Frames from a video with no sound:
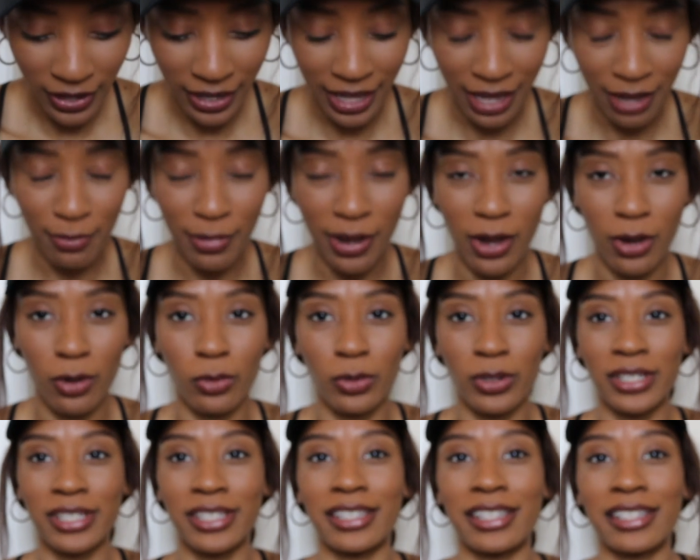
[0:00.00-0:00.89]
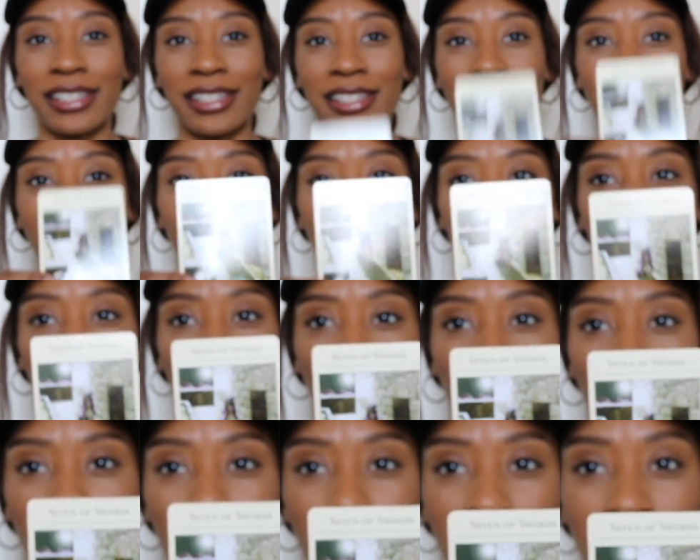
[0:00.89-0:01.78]
that came out was the Seven of
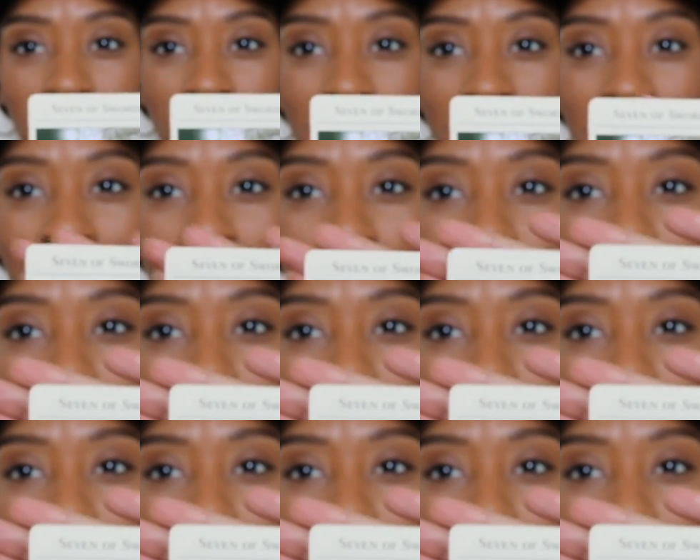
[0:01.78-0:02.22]
Swords and I